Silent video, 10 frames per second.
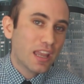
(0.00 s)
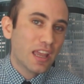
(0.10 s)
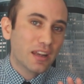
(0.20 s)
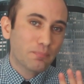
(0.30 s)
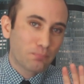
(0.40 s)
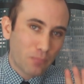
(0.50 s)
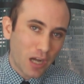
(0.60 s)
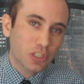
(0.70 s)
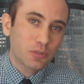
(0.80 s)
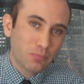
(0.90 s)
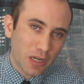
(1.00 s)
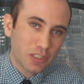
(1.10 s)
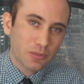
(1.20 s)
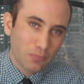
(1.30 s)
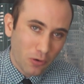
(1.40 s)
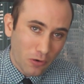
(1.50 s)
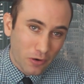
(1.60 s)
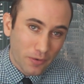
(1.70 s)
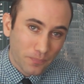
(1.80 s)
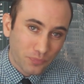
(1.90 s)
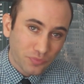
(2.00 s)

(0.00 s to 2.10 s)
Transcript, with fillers: and much, much more.